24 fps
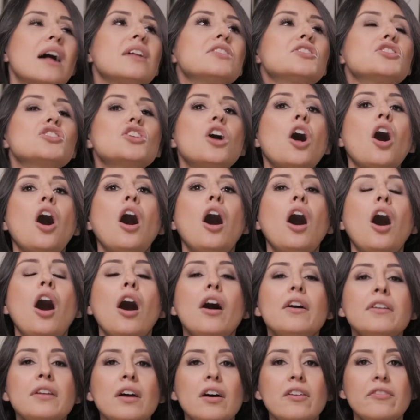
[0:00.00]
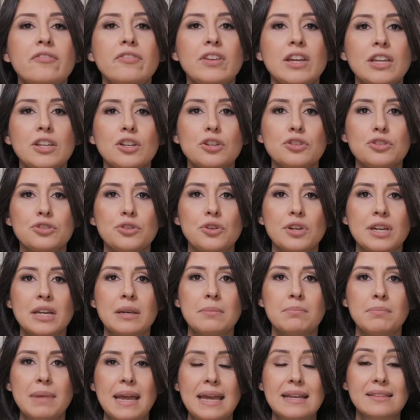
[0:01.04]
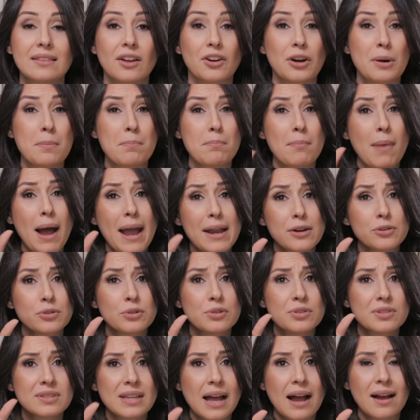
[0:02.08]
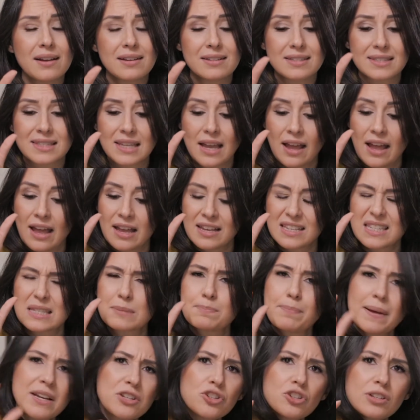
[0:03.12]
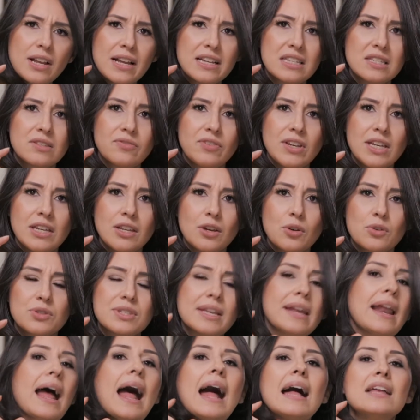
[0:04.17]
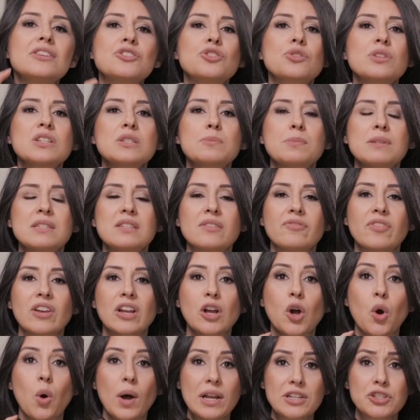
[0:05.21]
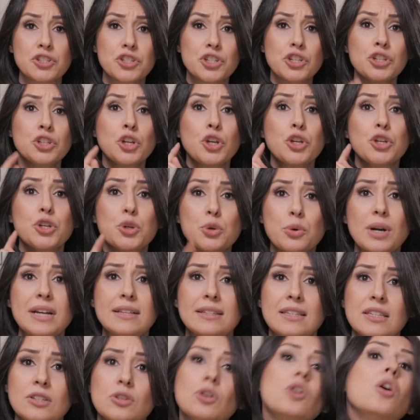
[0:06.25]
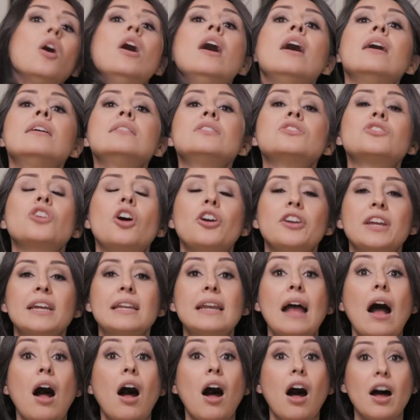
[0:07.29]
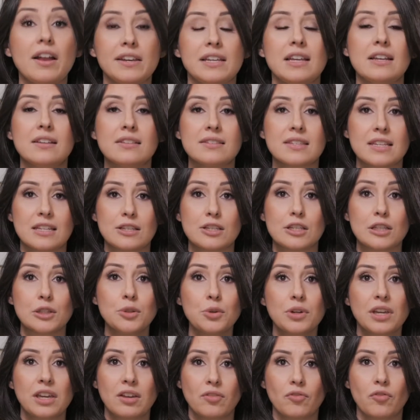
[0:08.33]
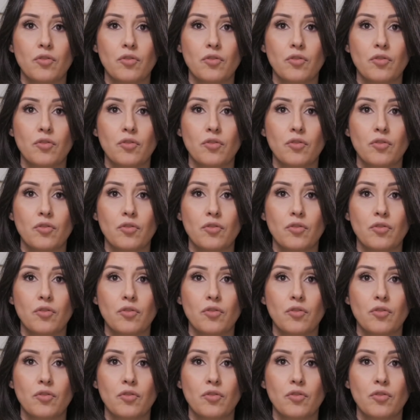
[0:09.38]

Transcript: a ton of videos you can make that are micro-sized, specialized videos that answer a specific question your ideal target audience is looking